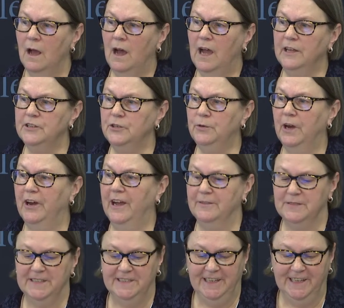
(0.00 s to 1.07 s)
On to our
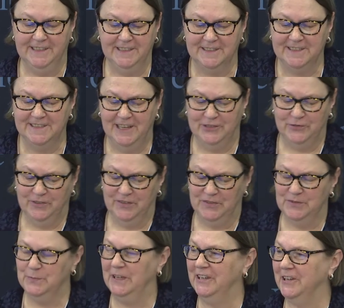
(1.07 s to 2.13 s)
outstanding schedule of
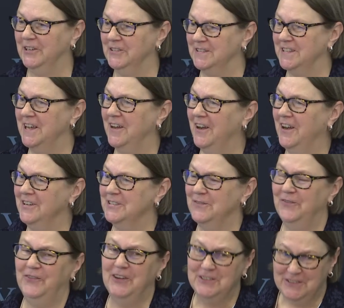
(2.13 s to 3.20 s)
speakers. Our
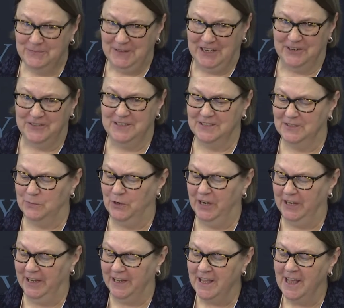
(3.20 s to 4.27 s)
first speaker this
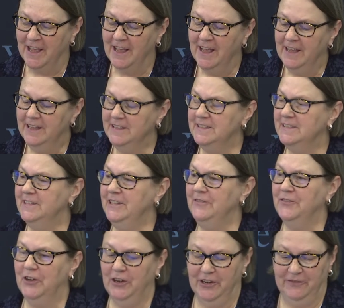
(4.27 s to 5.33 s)
morning is
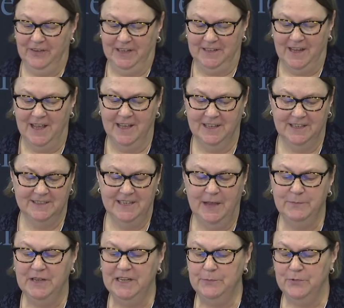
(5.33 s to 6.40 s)
Steve Girvin,
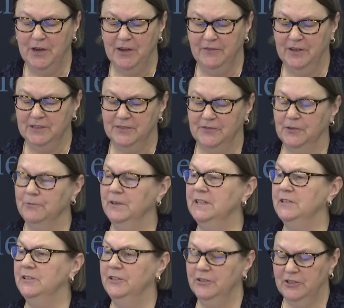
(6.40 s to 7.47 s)
Deputy Provost for
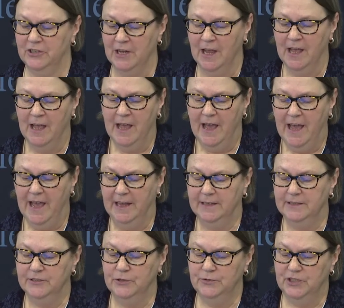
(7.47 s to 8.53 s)
Research
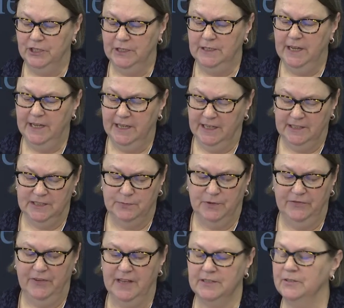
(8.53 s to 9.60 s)
and Eugene Higgins
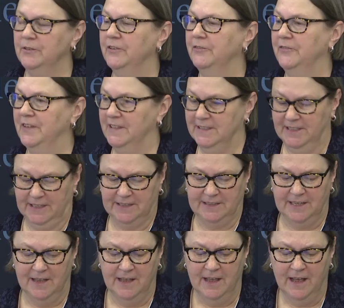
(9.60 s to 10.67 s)
Professor of
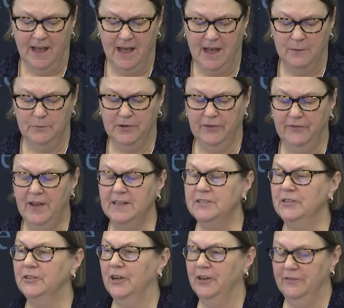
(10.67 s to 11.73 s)
Physics. Um,
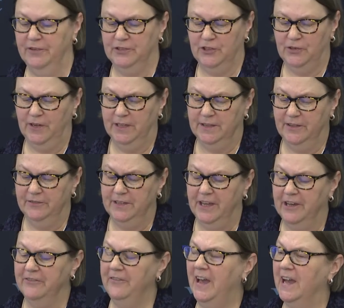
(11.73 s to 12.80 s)
professor Girvin joined the
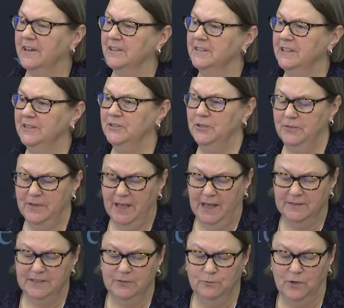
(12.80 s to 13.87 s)
Yale faculty in
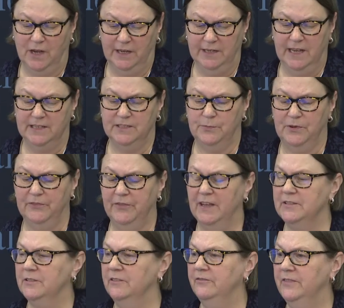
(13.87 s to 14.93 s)
2001 as a
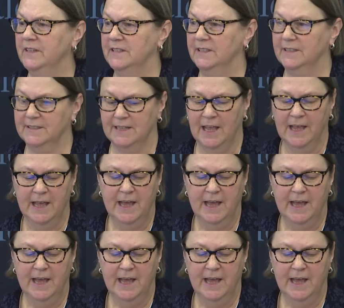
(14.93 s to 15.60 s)
professor of physics